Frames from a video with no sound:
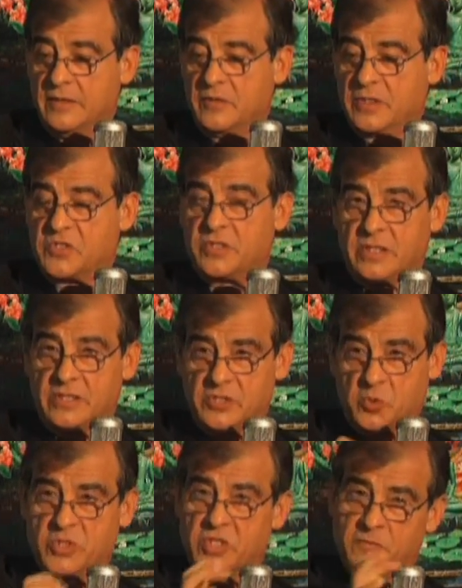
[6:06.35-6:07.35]

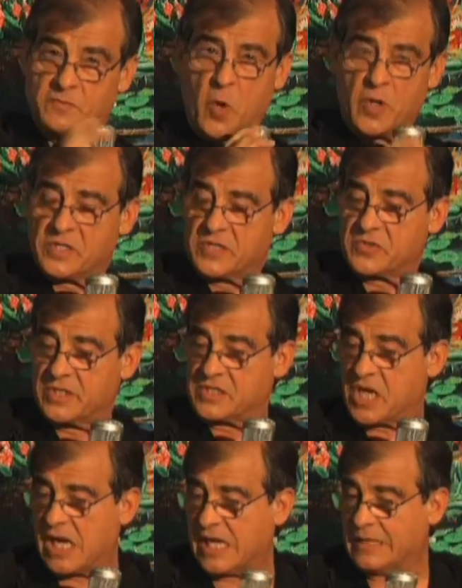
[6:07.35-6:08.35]
this was in far distant
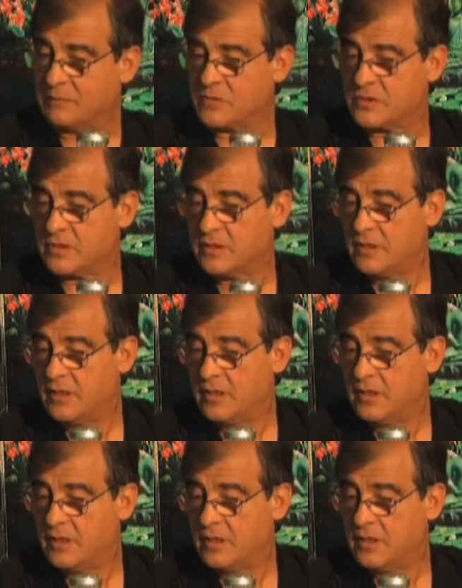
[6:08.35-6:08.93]
times.